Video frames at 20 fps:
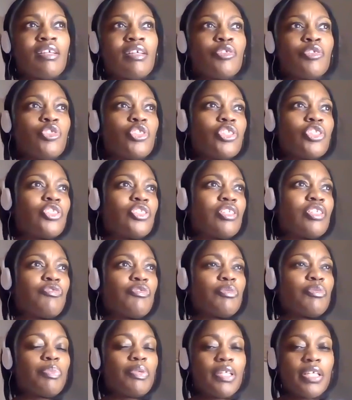Just
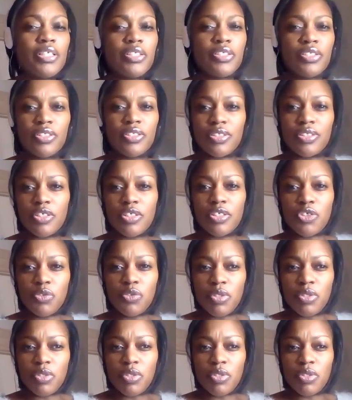different places that you
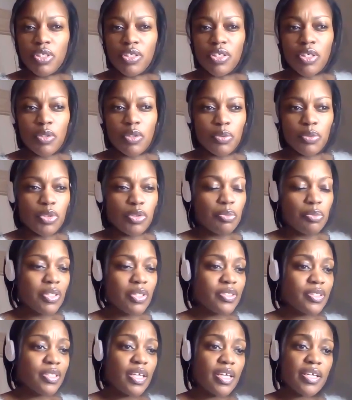can go to,
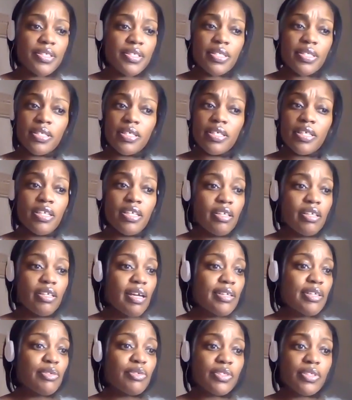because like I said, here, I
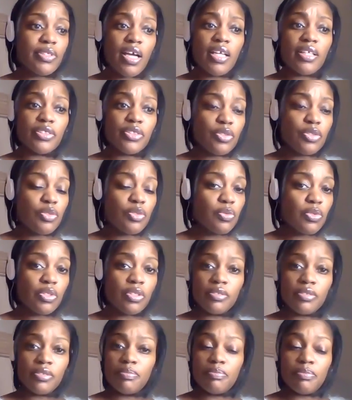know the dollar
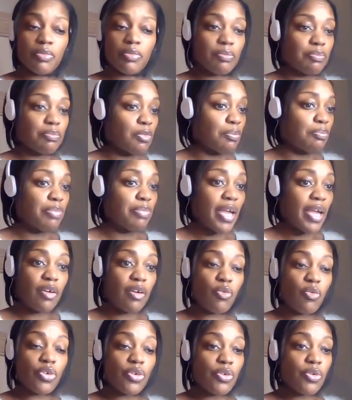store back
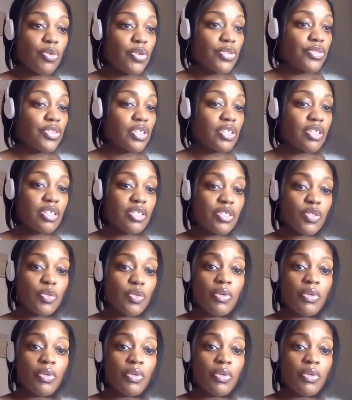order on things.